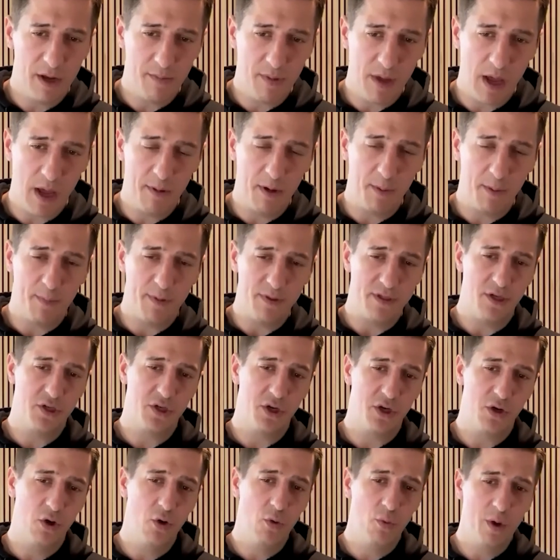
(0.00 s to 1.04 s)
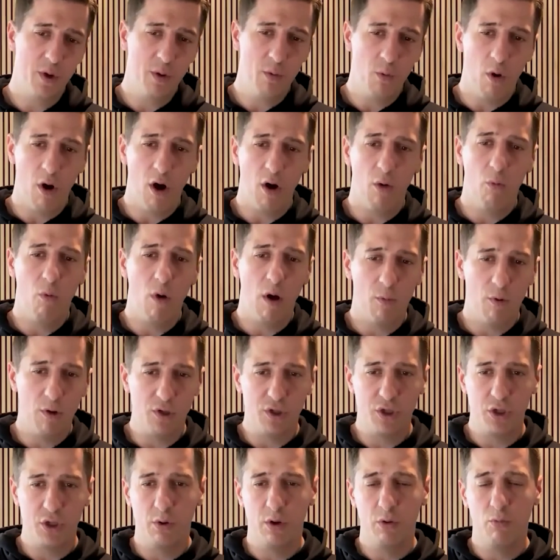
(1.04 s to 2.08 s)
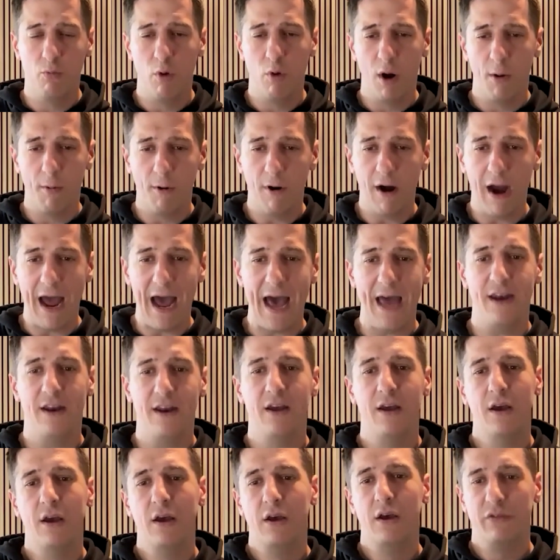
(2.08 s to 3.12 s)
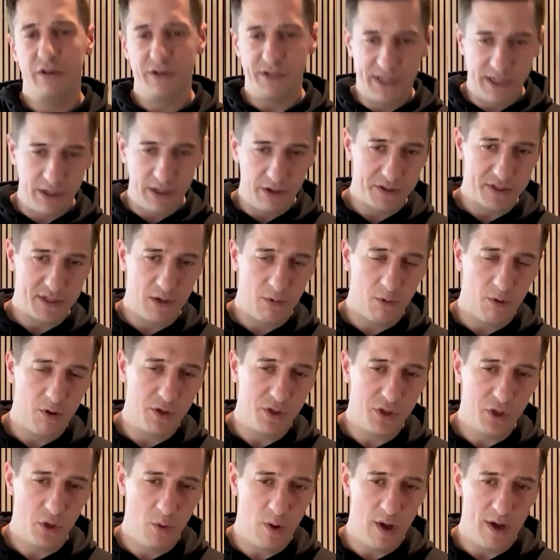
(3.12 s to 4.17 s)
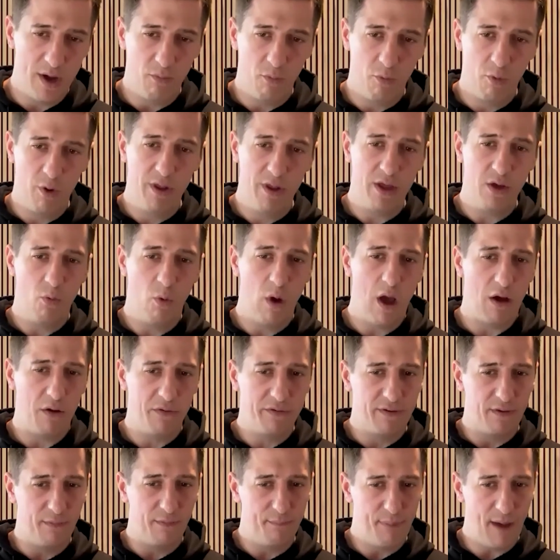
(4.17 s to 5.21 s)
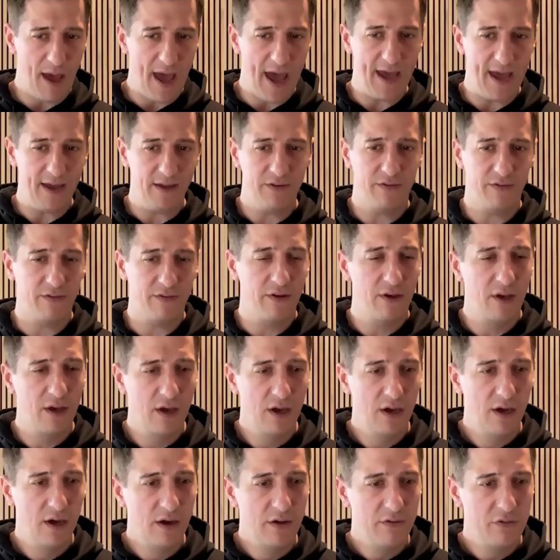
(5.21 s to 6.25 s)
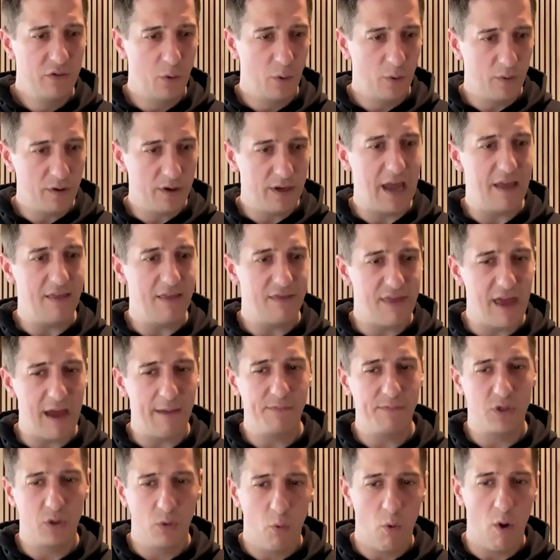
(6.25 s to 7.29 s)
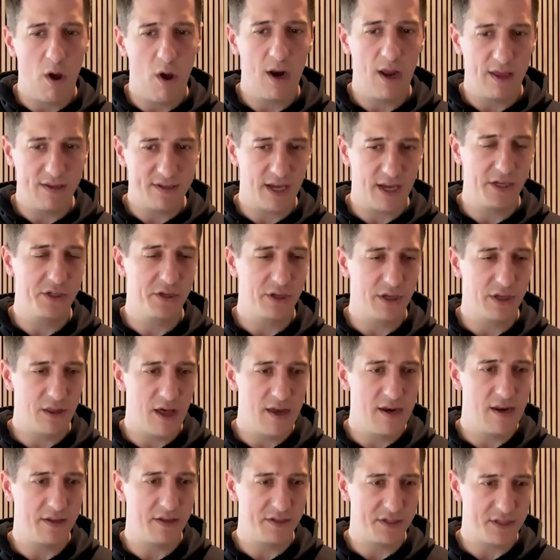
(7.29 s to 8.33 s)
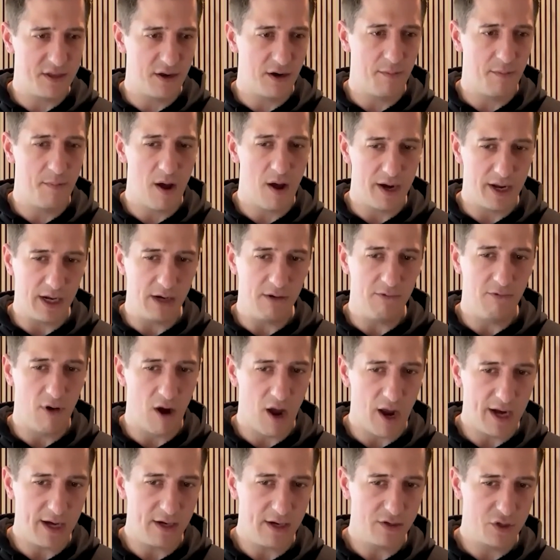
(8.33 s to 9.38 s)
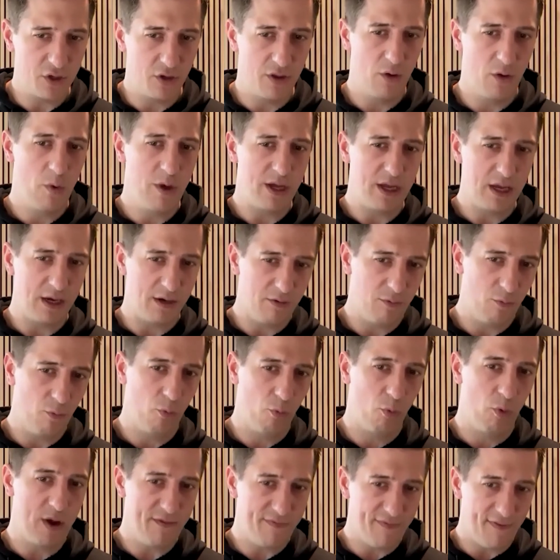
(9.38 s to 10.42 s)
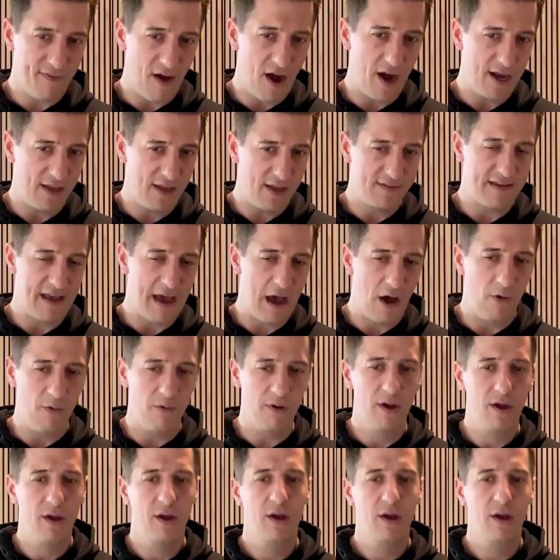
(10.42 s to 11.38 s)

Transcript: be able to position who we were, what we're doing, where we're at, the deals that we're doing really well to banks, to get them to want to essentially lend us their money, right? So that we can refinance out,